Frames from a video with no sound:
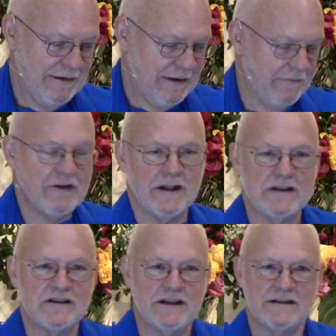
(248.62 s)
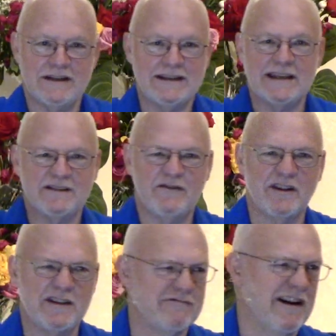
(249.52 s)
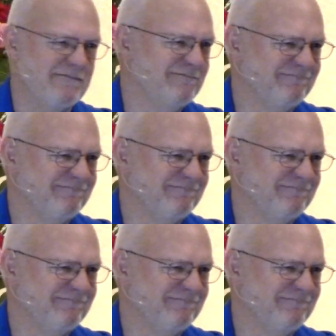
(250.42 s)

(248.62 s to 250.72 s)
village. It takes a village, right?